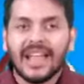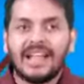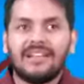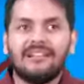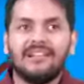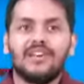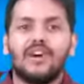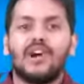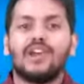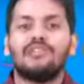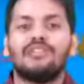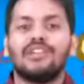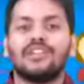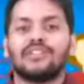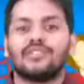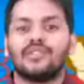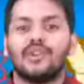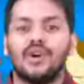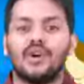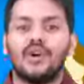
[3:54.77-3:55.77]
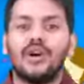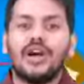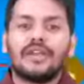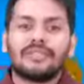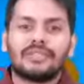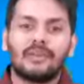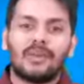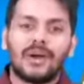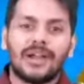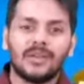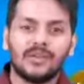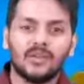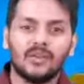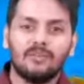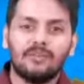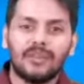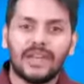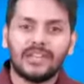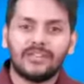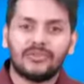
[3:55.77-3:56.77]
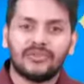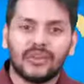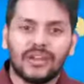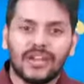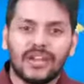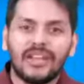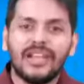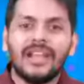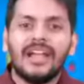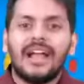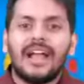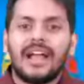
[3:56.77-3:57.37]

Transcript: and we always know the one who pays for it